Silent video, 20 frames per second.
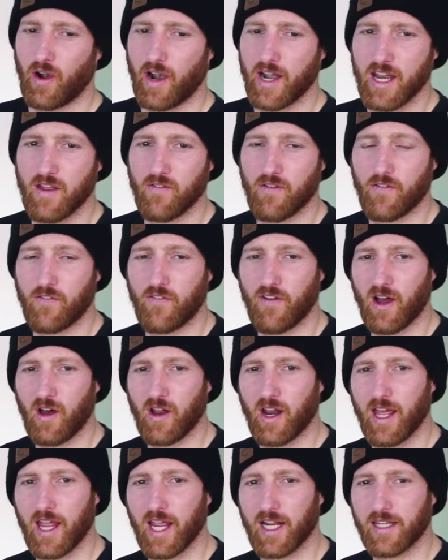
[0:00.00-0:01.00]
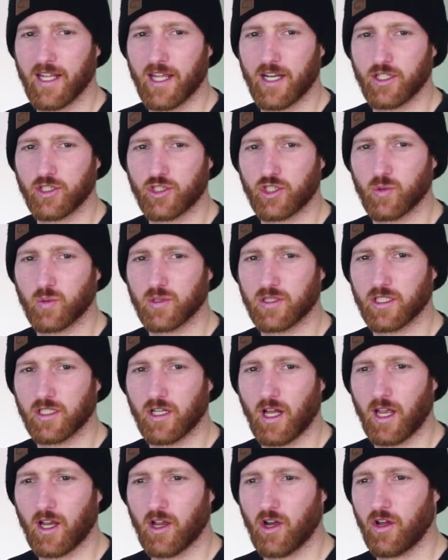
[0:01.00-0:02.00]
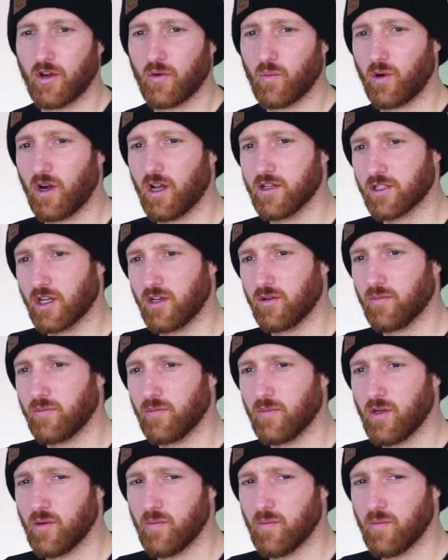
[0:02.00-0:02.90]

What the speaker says: I never felt I had that issue with the Nikon, where I was going,